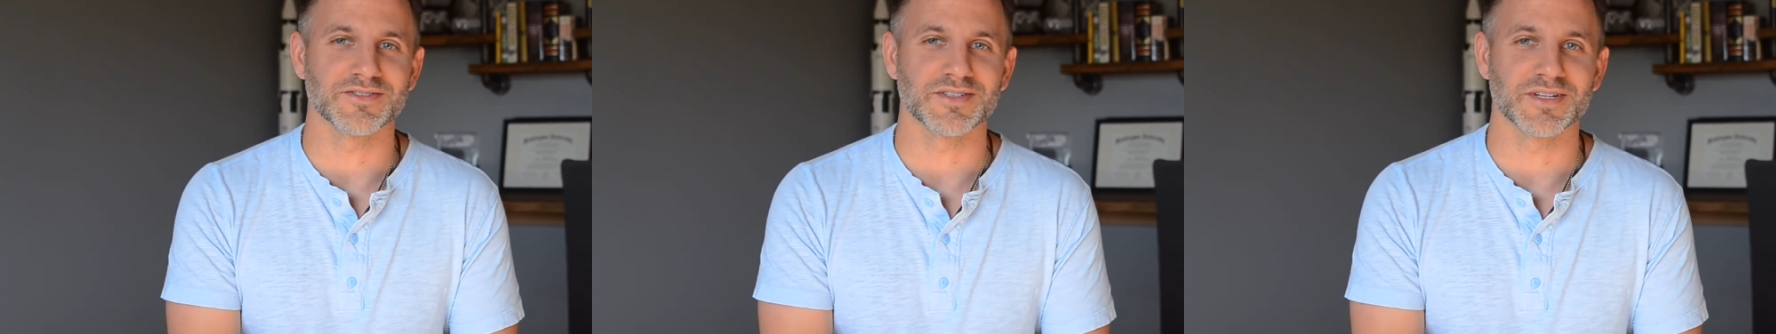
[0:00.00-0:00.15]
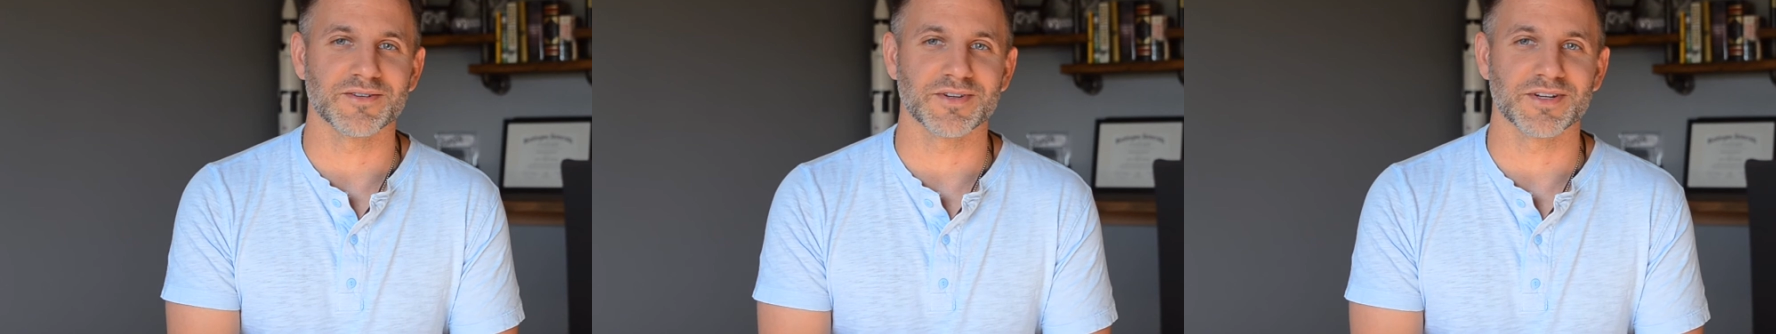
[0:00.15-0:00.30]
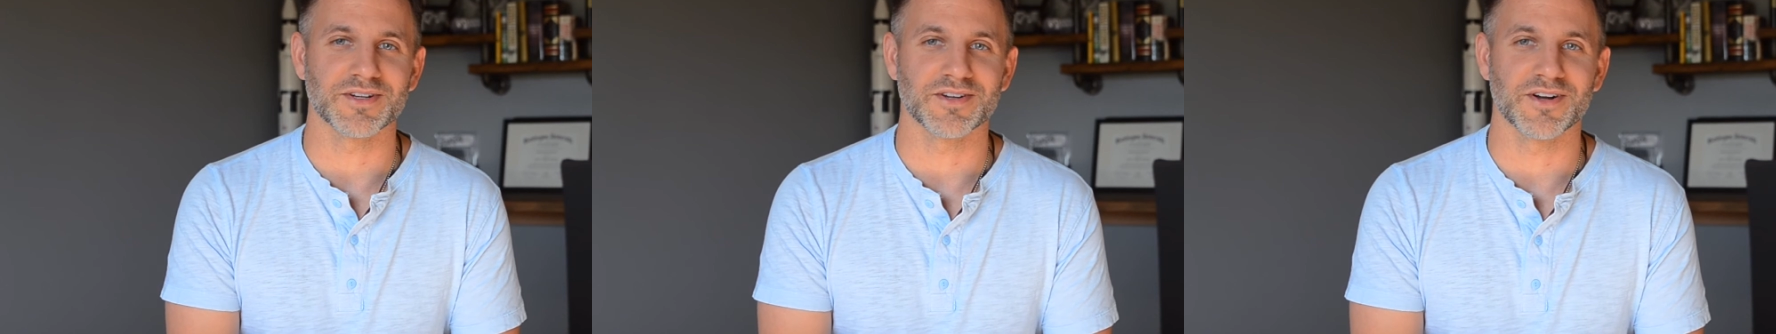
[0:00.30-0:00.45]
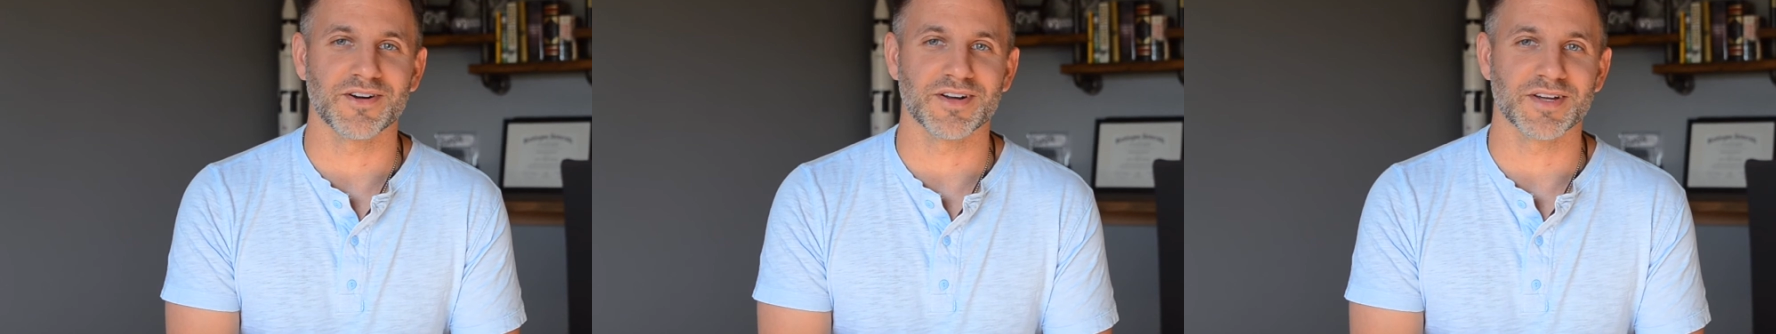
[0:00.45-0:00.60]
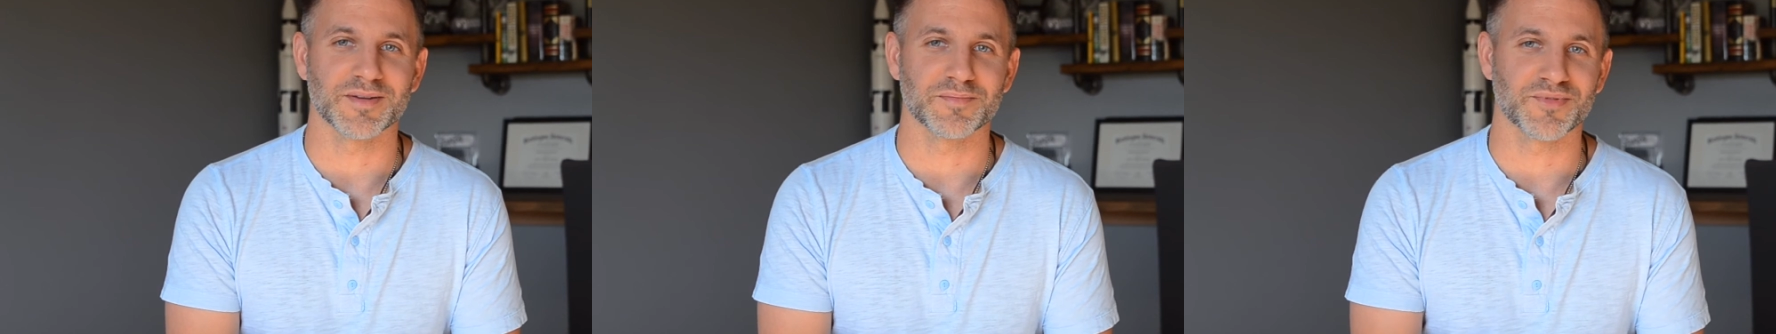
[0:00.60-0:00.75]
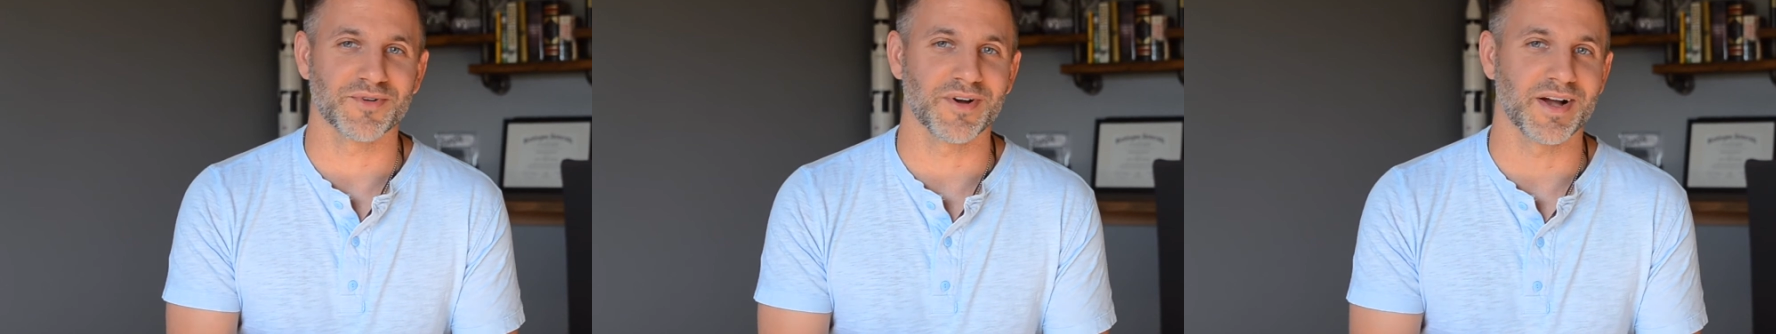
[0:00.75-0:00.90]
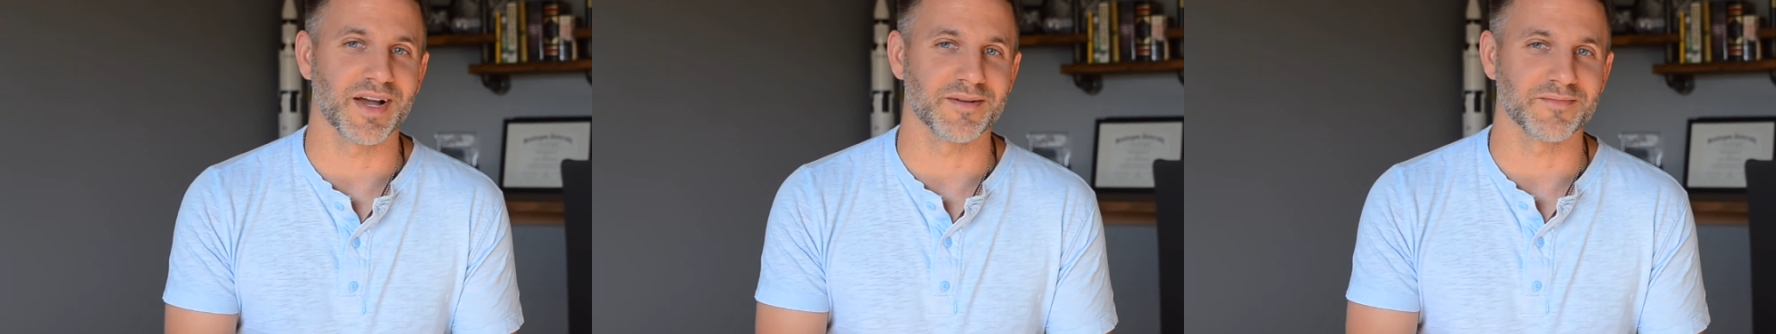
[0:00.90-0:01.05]
so that we can all get
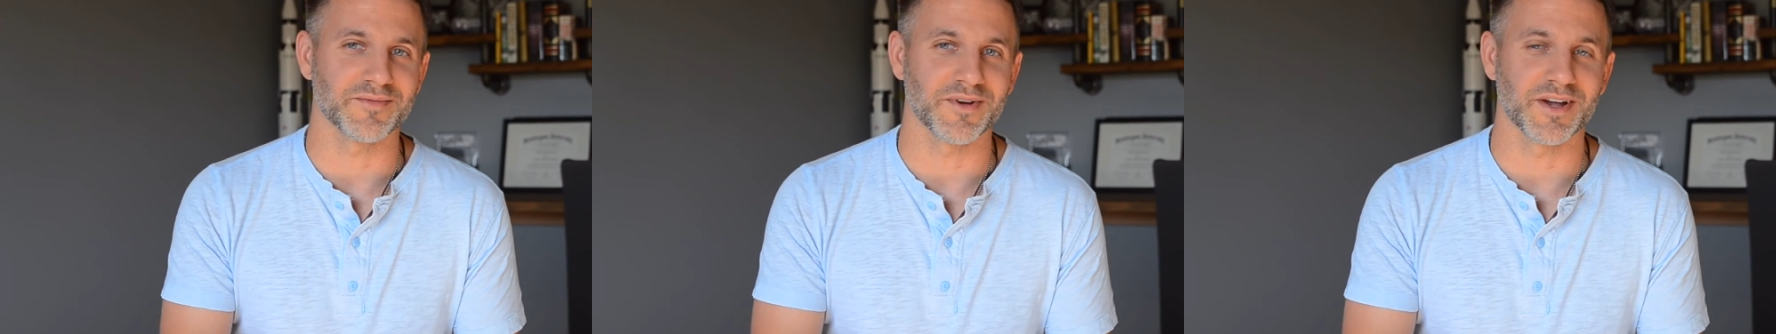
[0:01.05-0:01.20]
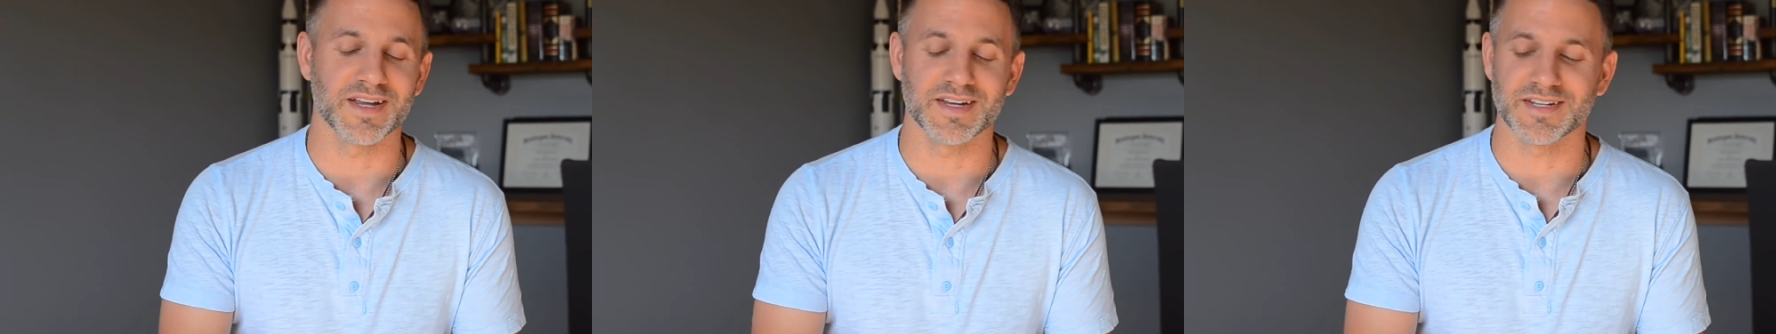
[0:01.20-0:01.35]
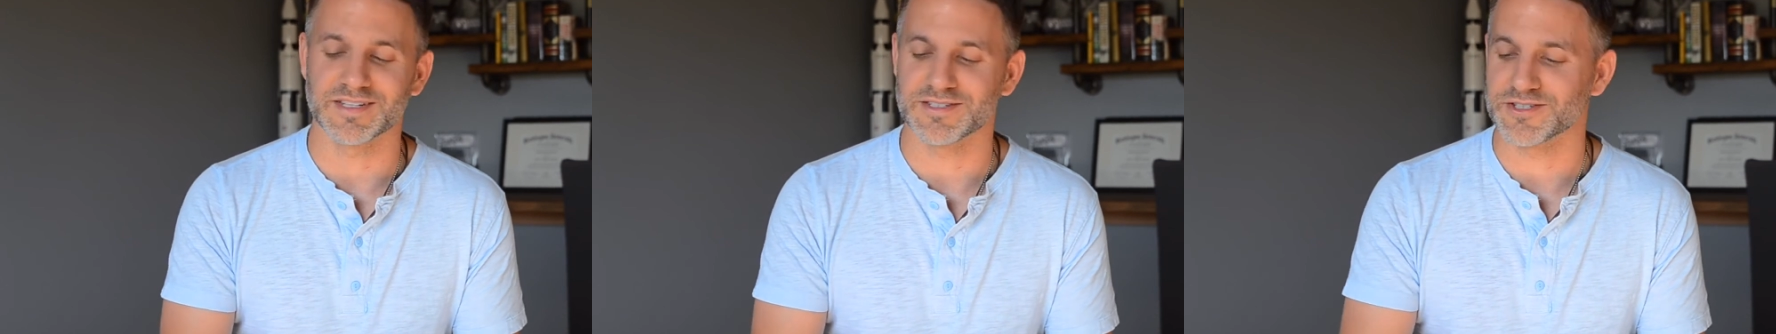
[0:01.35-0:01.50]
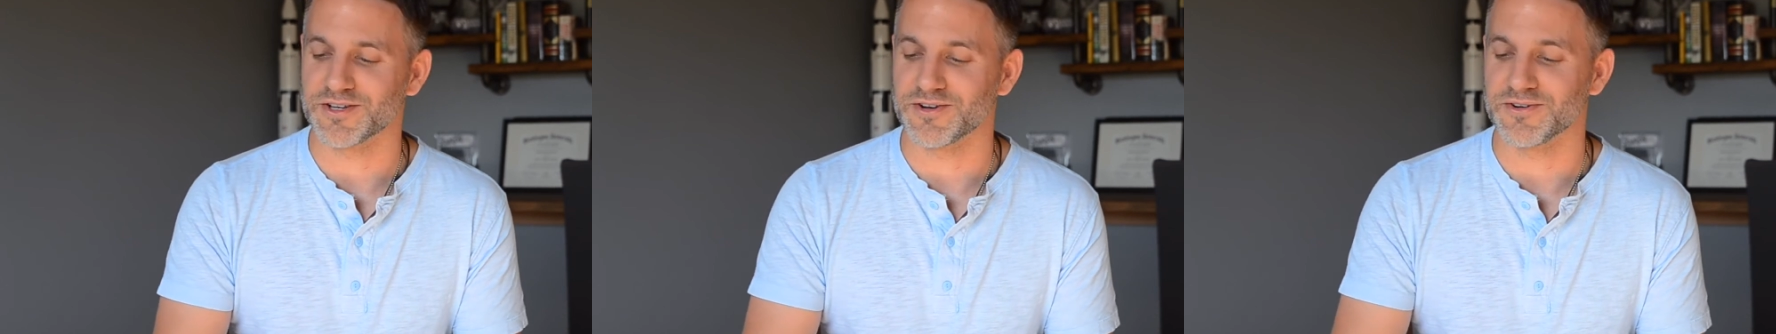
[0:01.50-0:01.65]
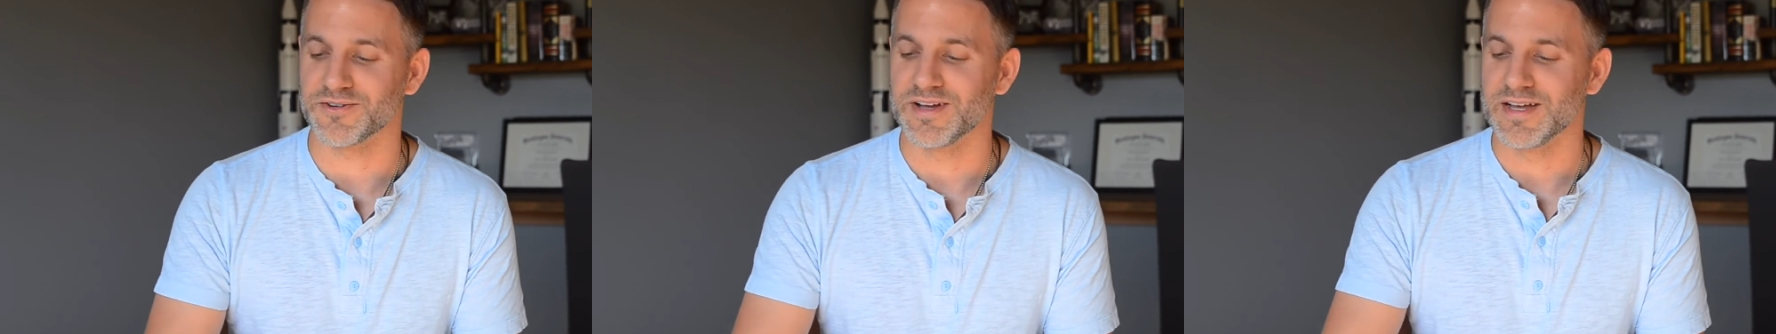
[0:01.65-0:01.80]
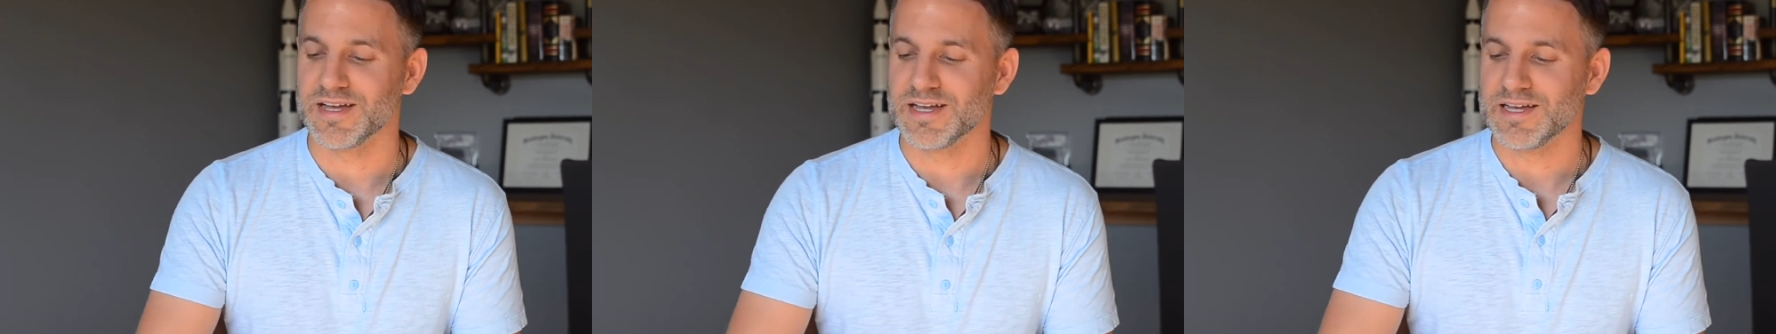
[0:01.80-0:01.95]
Prime, right? So